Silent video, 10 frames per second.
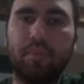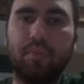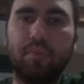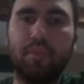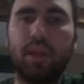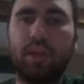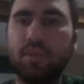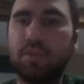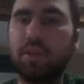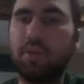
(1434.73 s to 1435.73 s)
Not
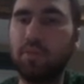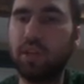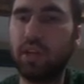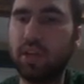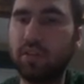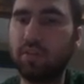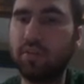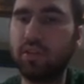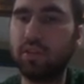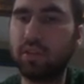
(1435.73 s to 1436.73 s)
even spend a move on castles
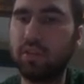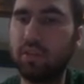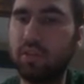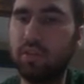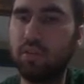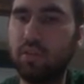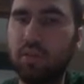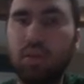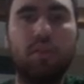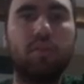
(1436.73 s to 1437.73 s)
first.
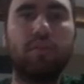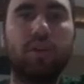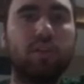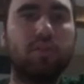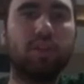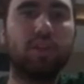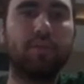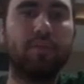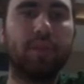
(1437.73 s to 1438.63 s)
Huh, that's very interesting.